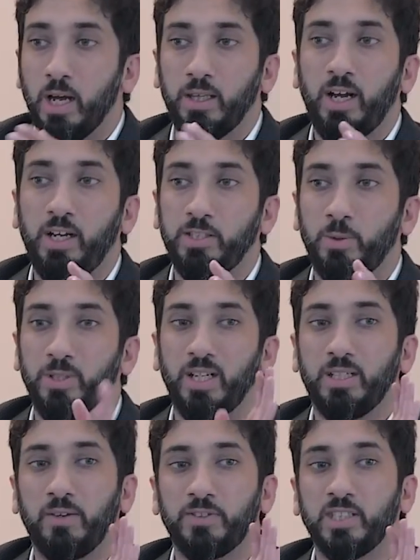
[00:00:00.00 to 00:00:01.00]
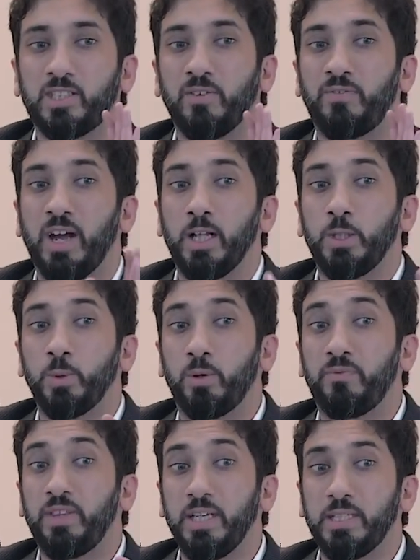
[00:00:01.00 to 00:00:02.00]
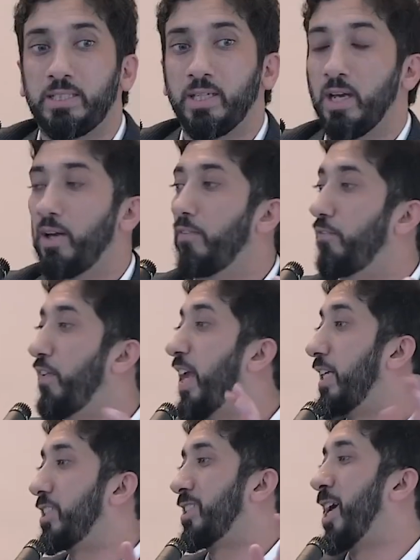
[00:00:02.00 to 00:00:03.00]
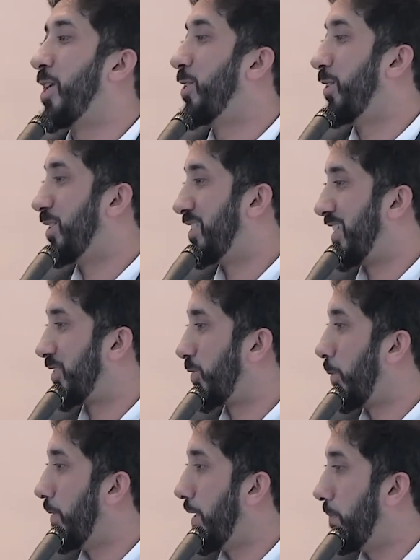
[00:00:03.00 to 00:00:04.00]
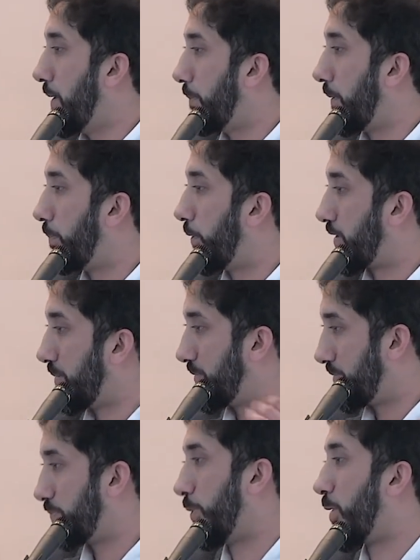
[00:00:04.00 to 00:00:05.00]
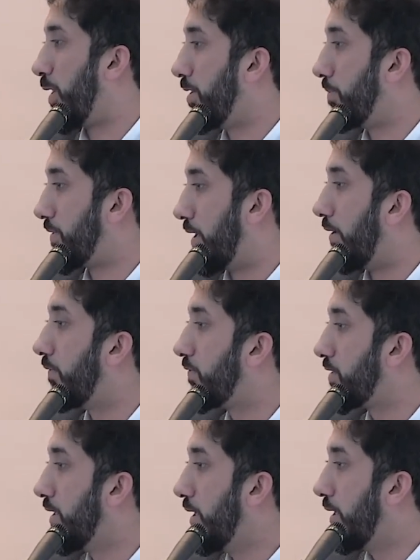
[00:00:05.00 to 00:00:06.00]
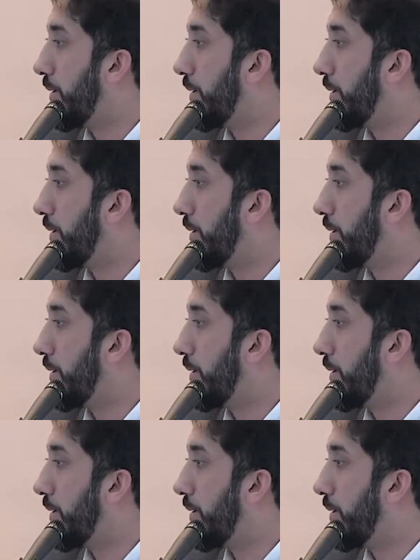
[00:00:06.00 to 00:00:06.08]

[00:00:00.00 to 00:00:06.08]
Allah Azza wa Jal gives us the value of these fake standards that so many people put on themselves